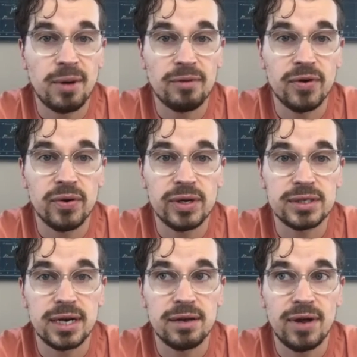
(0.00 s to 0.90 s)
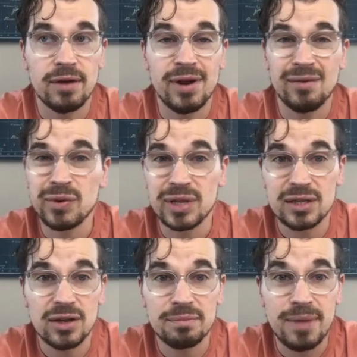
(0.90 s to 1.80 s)
focus. And I've never really
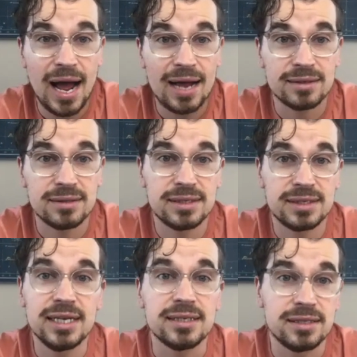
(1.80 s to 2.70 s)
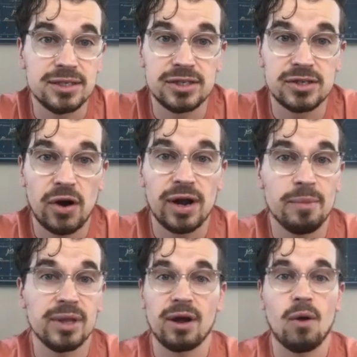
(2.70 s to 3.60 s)
looked back since. Just started.
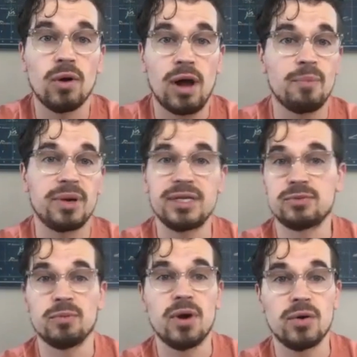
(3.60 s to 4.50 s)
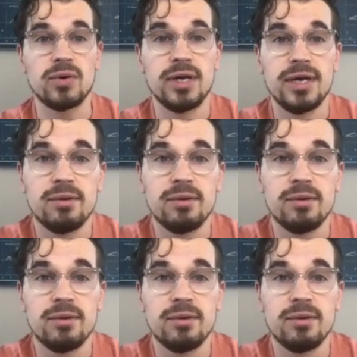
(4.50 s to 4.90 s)
The whole company's remote.